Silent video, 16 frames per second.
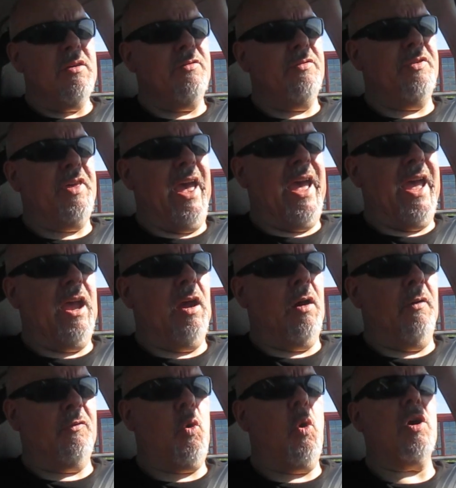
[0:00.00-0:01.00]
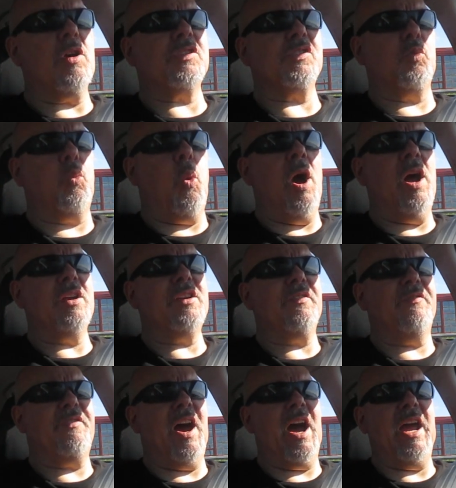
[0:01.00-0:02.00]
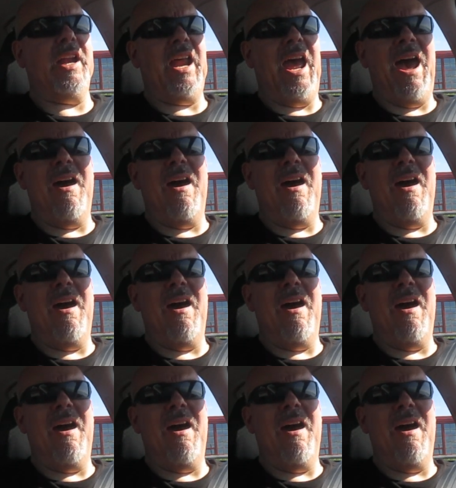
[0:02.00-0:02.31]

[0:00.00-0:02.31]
They, of course, want to find